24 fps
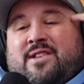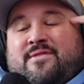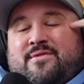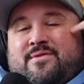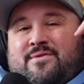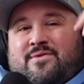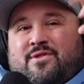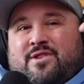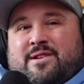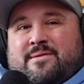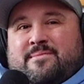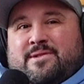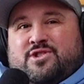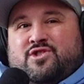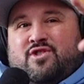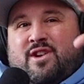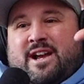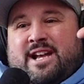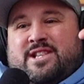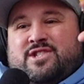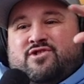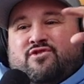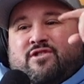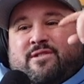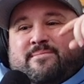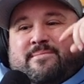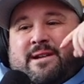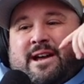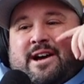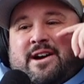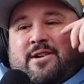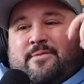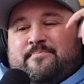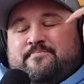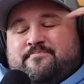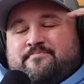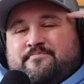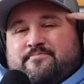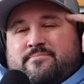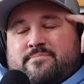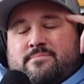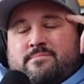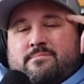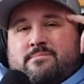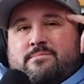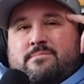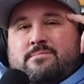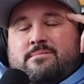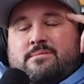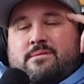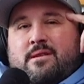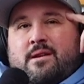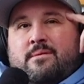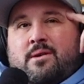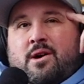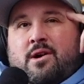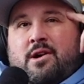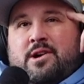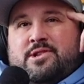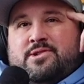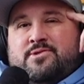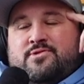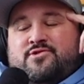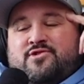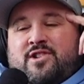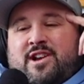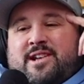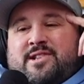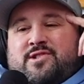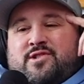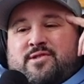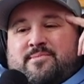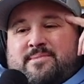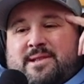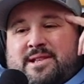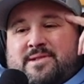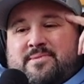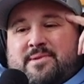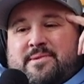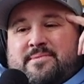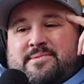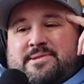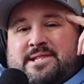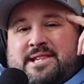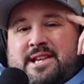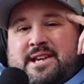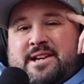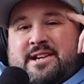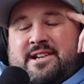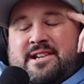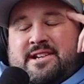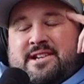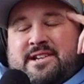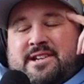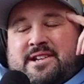if you look at my transcript now, my high school transcript, that's what it would say.